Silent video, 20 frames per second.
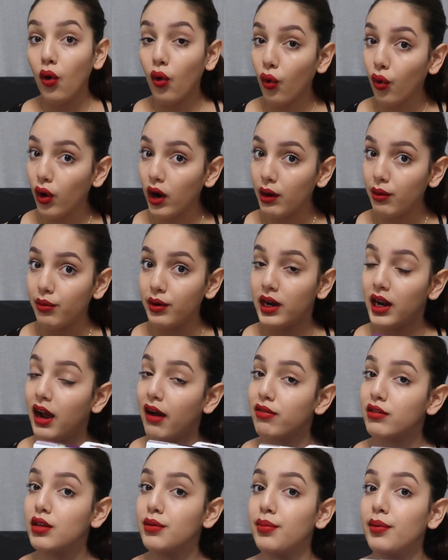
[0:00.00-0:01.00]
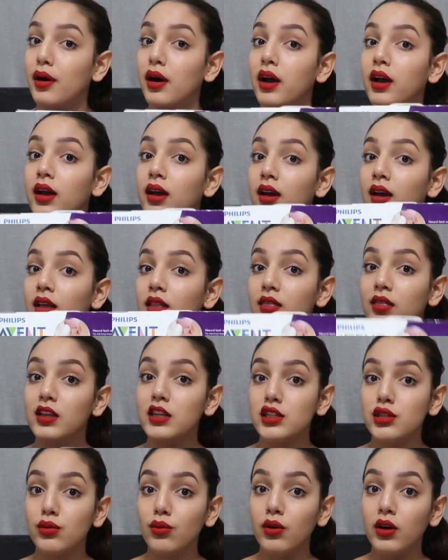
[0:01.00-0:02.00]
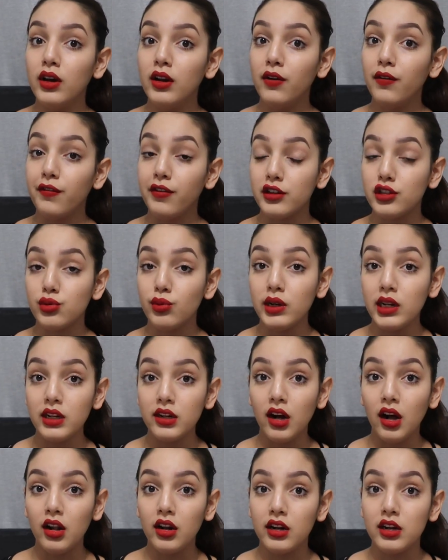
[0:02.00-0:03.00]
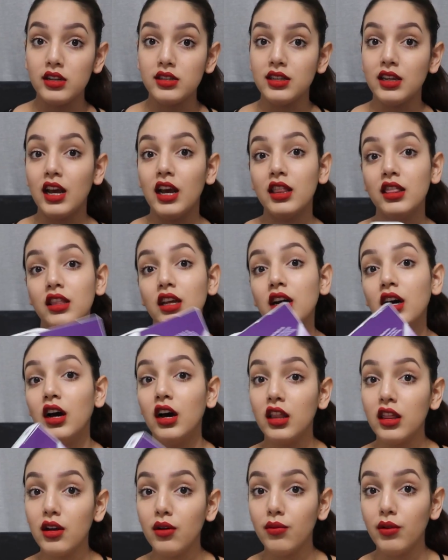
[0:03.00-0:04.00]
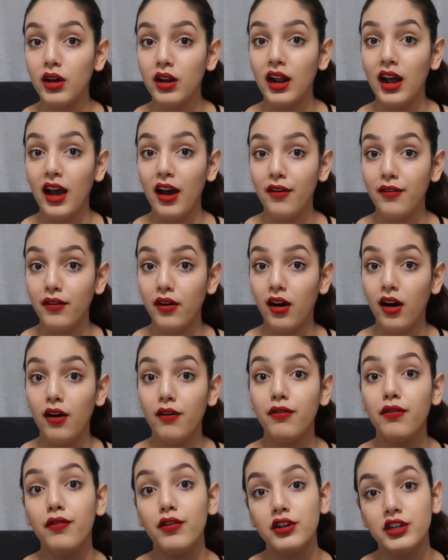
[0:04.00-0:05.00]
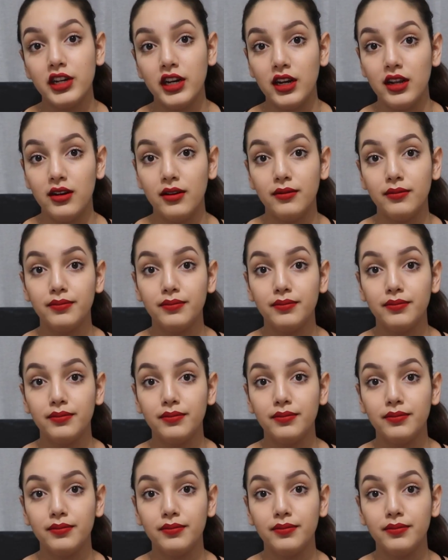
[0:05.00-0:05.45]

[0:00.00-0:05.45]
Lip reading: or I would have to bought this one for $20 and the other one half off for $10.